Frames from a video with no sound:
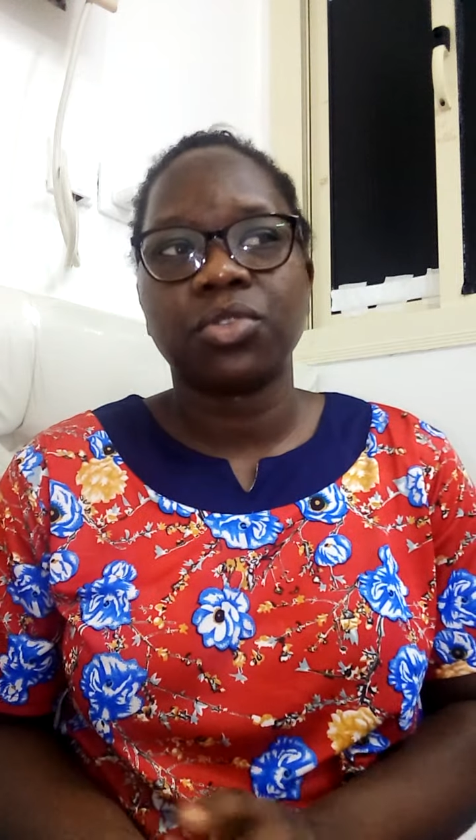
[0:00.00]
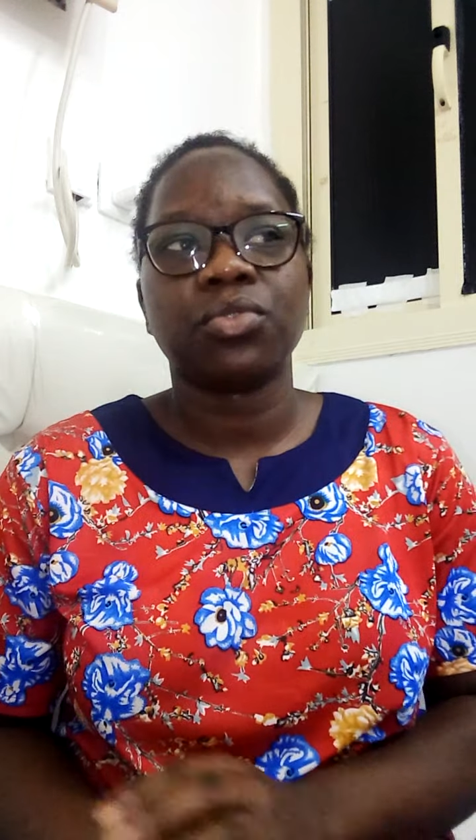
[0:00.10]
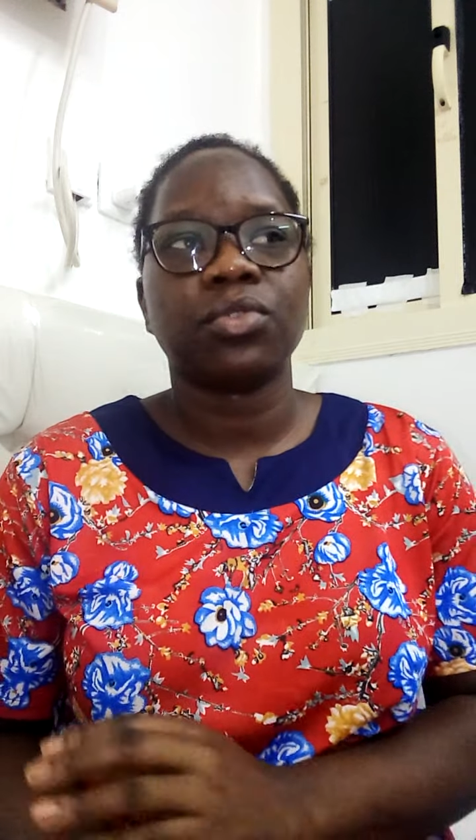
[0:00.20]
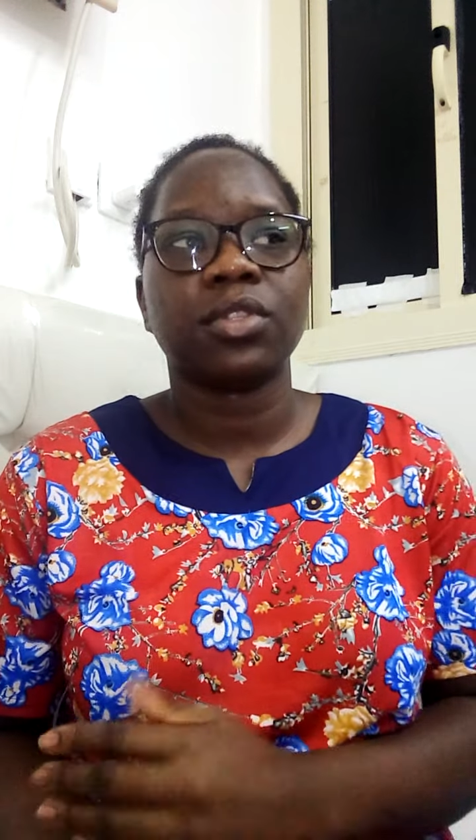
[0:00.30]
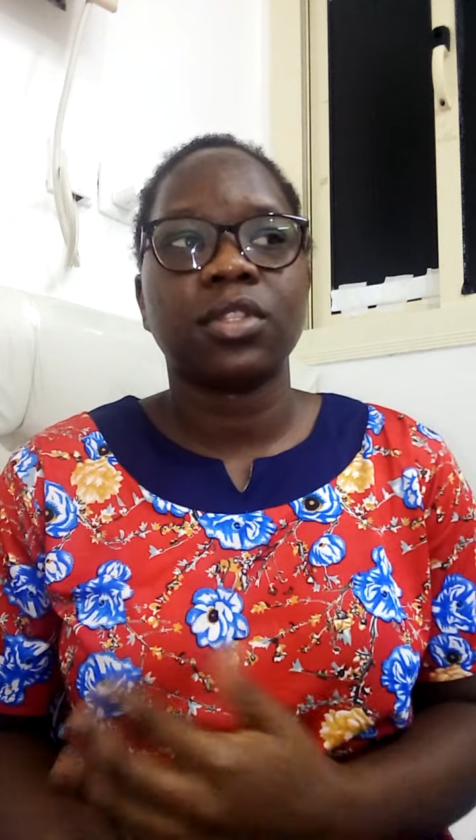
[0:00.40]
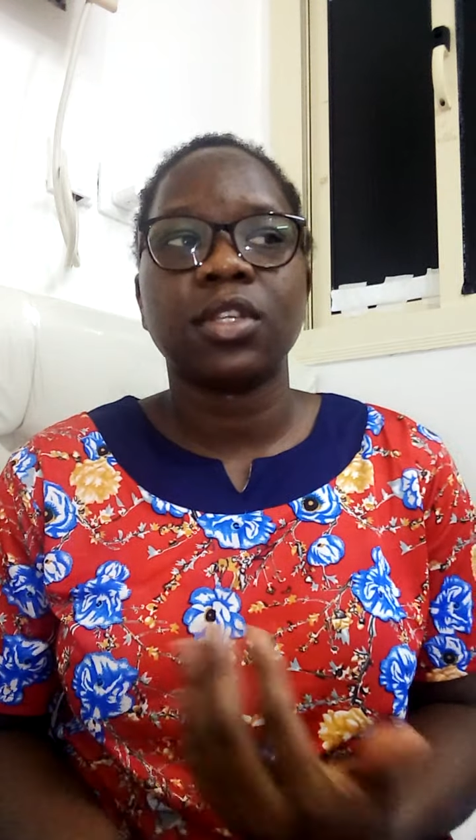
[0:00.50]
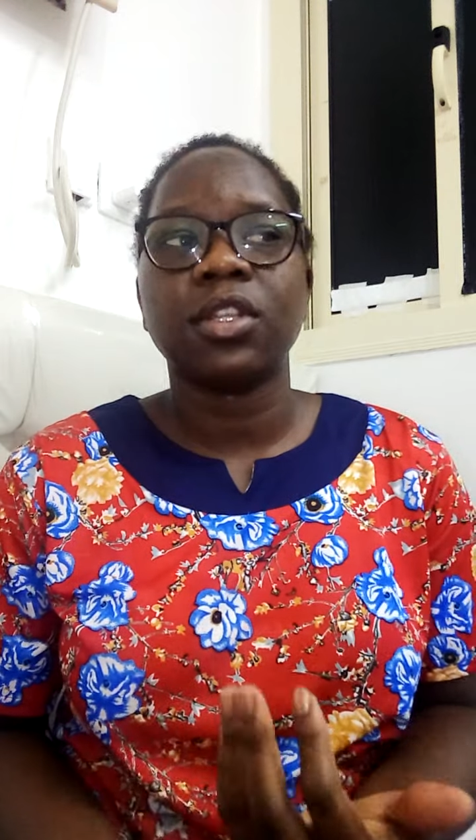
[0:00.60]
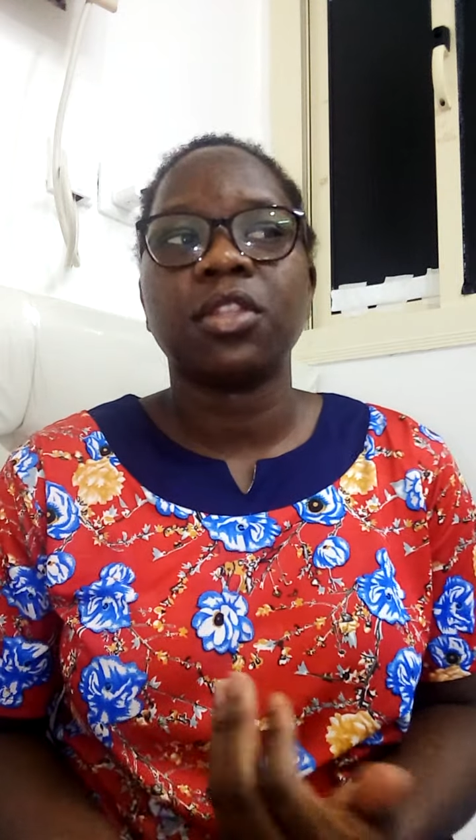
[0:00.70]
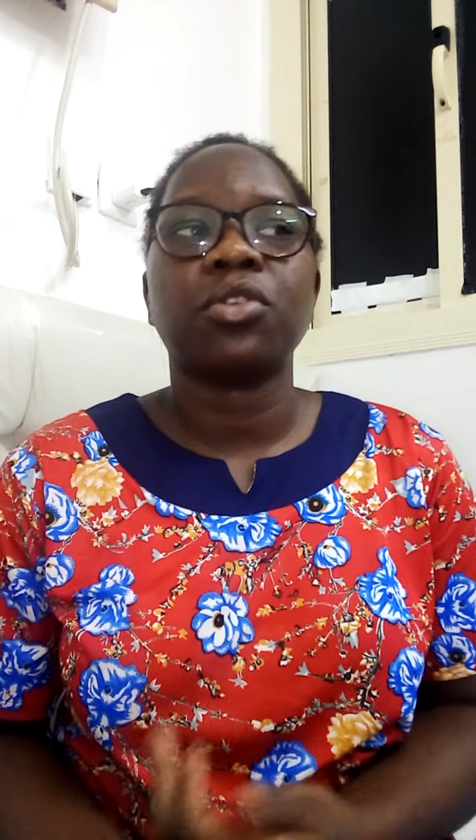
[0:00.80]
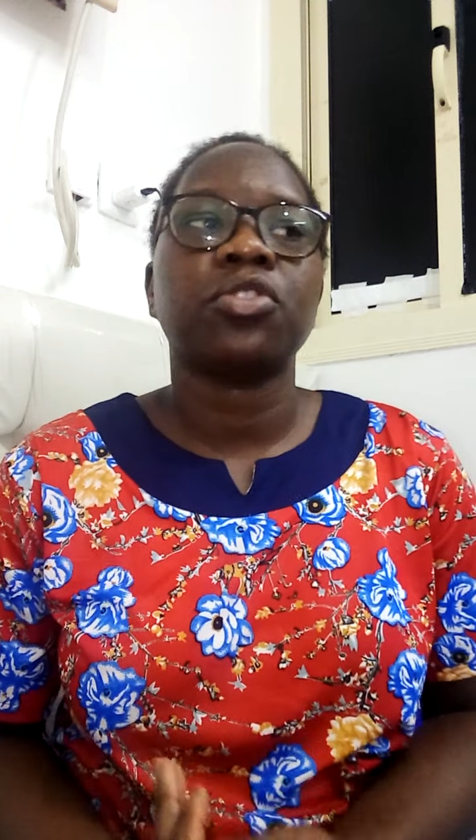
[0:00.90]
She was still
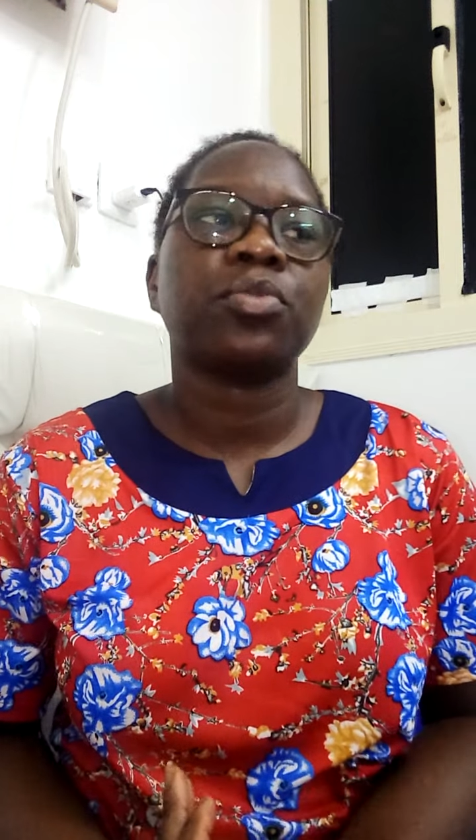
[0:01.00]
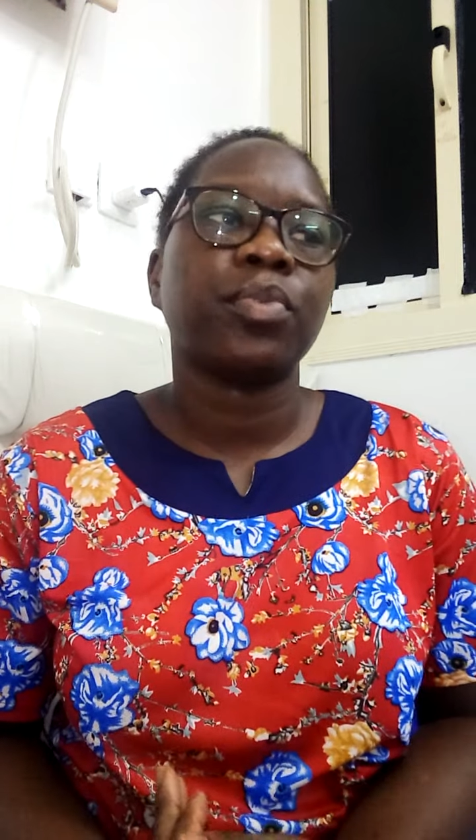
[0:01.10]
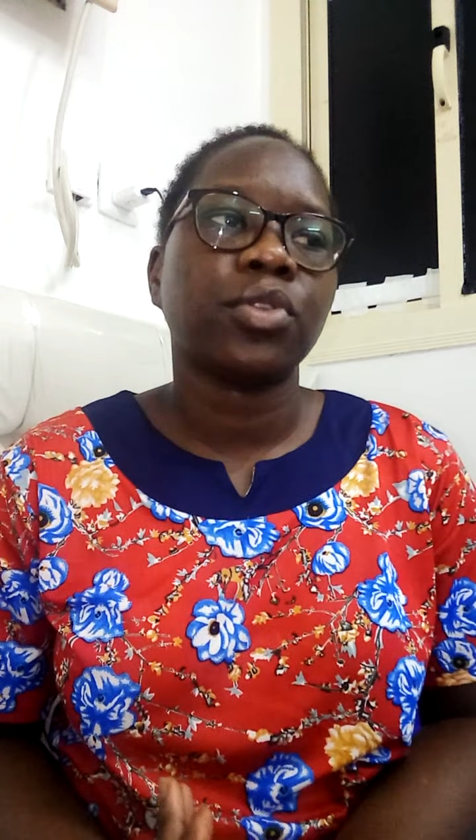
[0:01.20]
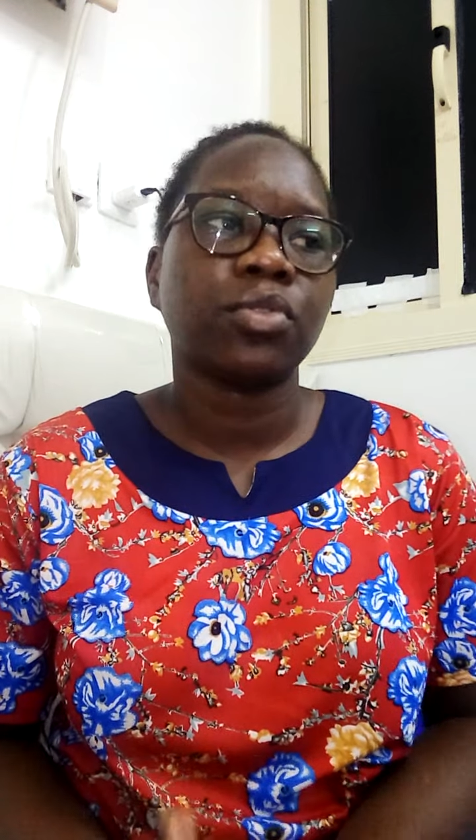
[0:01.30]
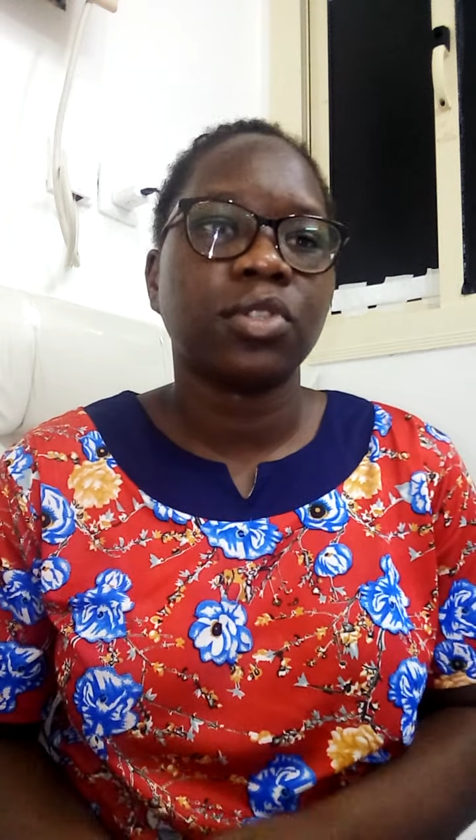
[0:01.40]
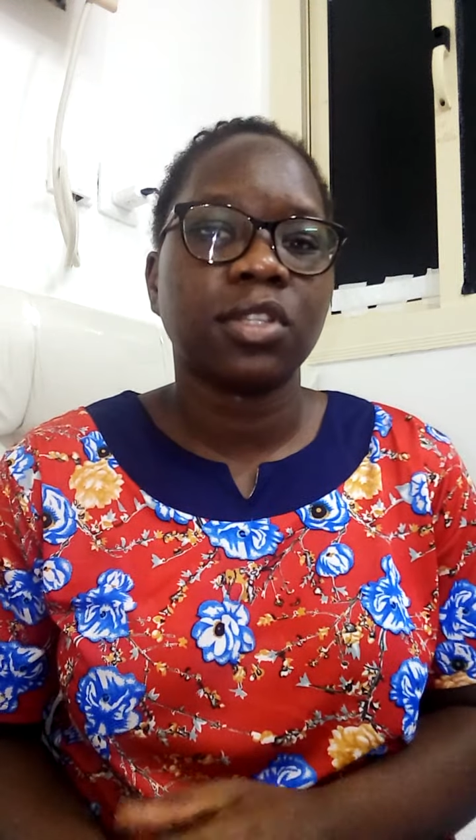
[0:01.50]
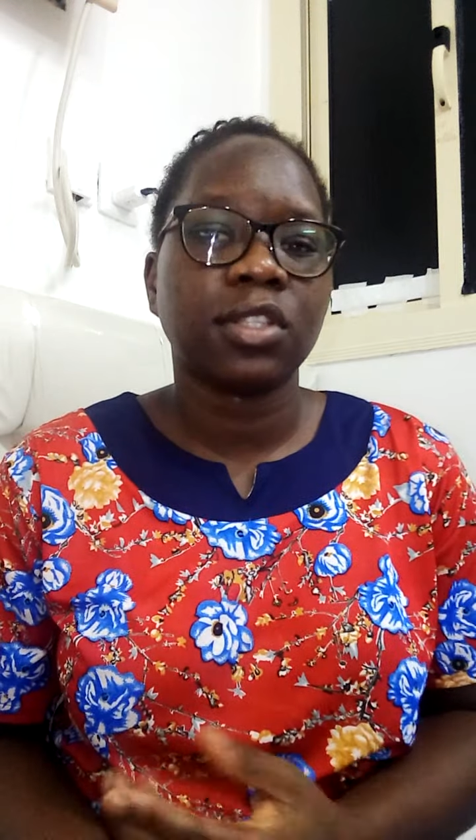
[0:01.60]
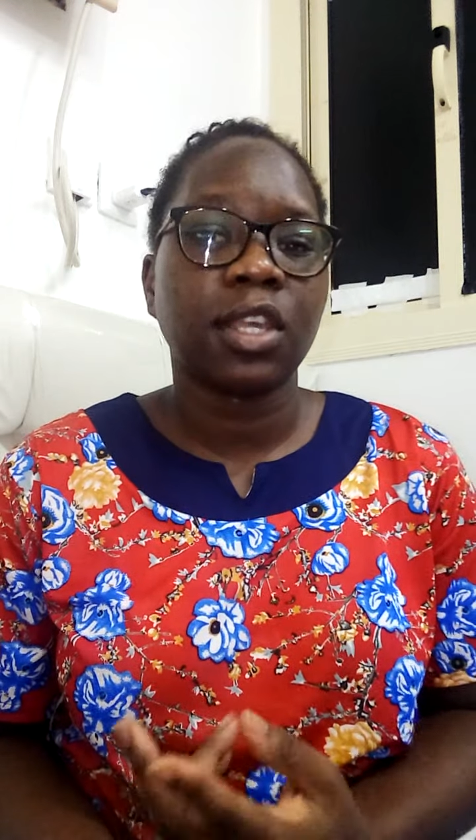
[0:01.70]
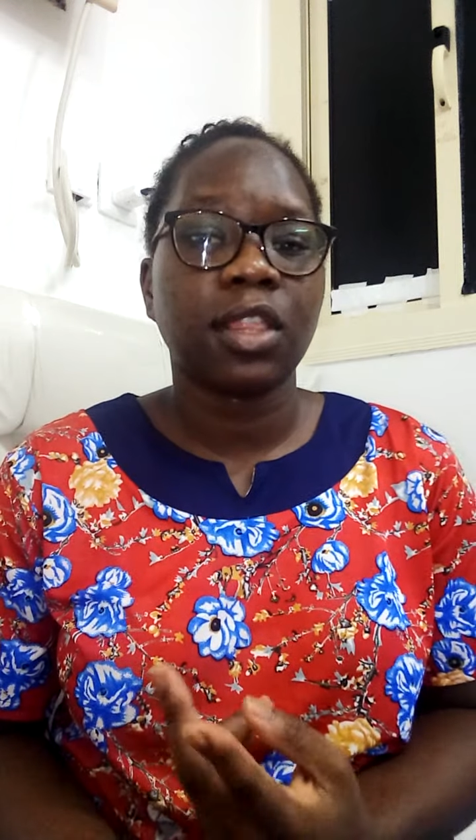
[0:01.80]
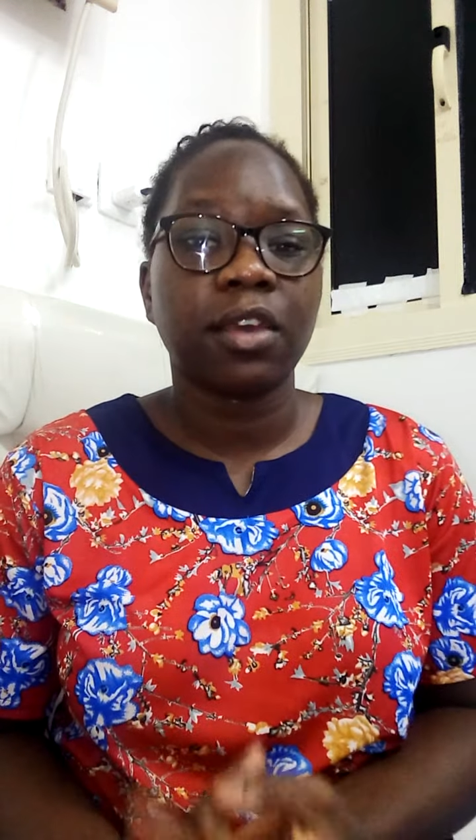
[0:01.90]
in the hospital. She
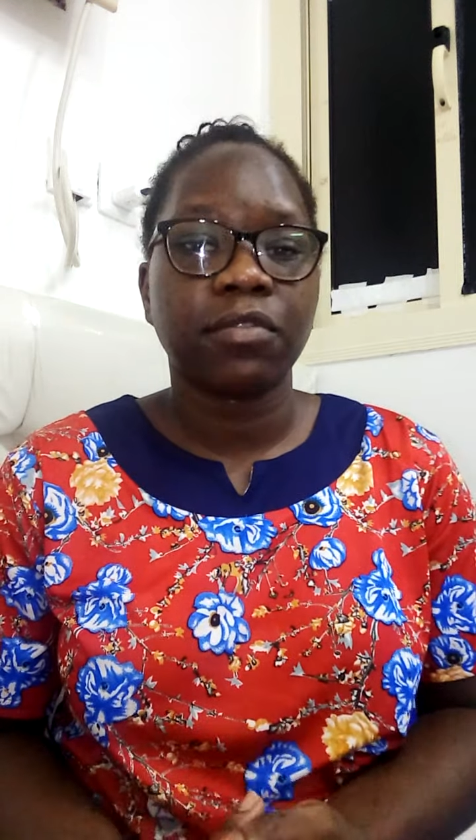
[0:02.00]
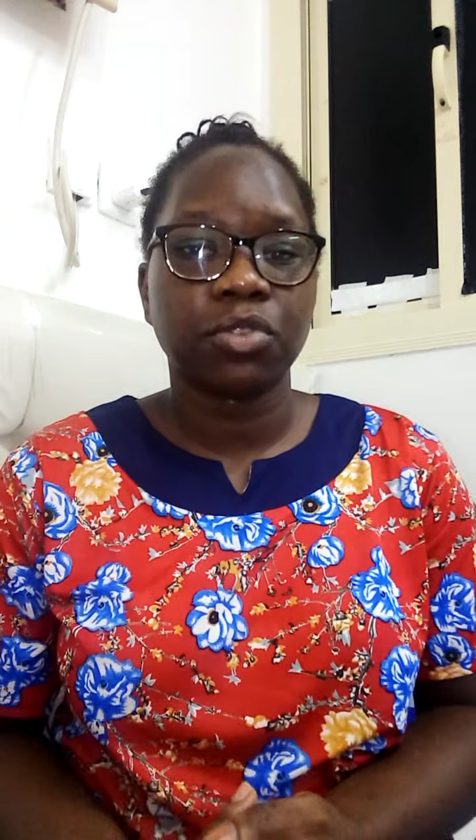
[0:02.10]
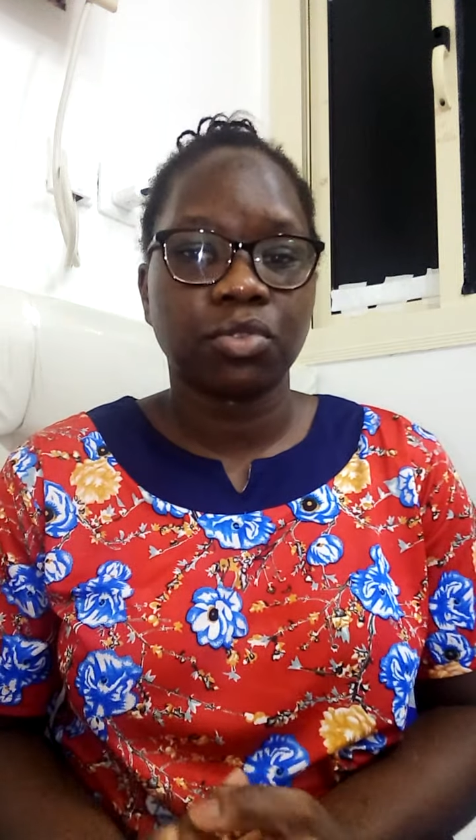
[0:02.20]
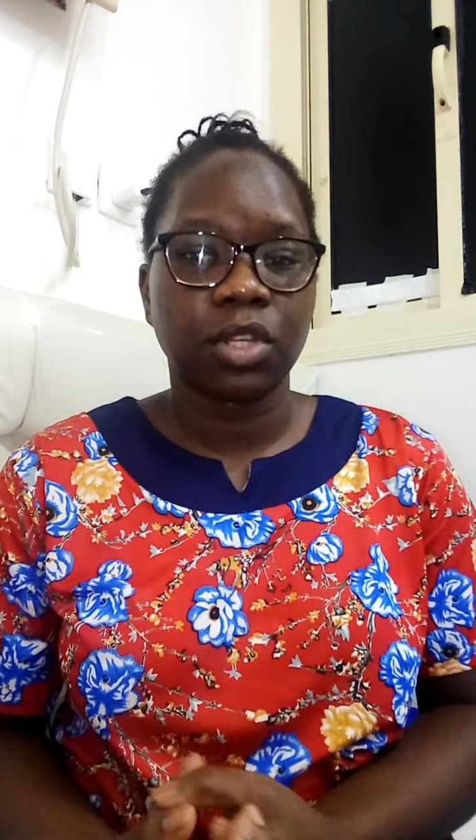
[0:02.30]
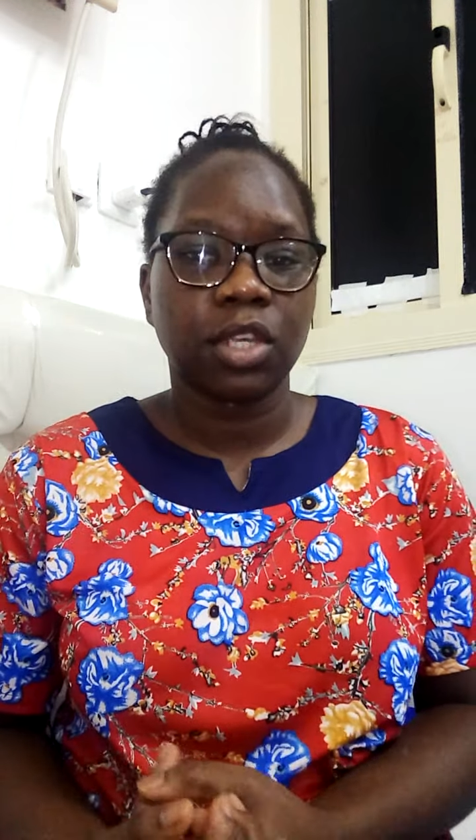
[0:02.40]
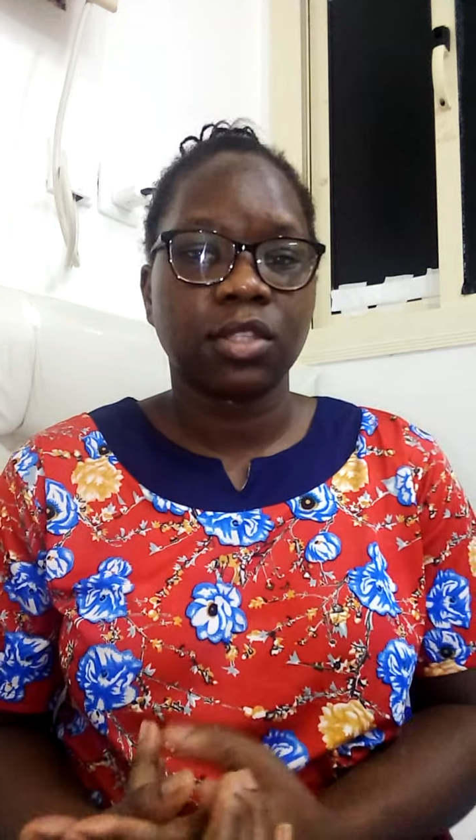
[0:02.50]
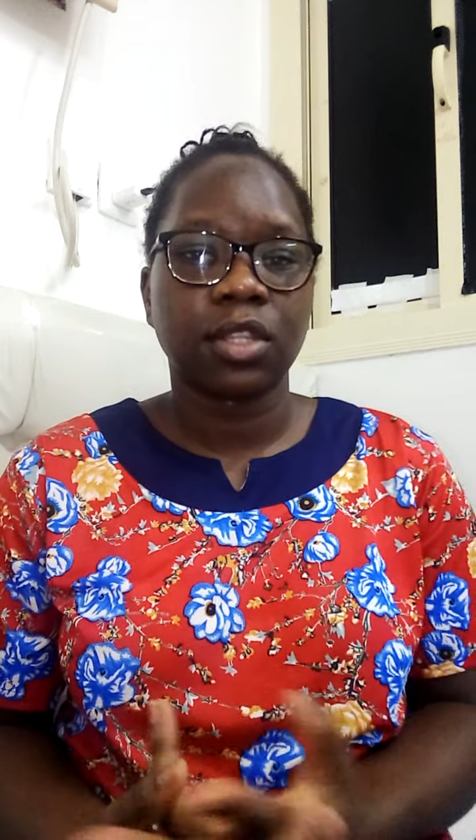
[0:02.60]
stayed there for 2 days.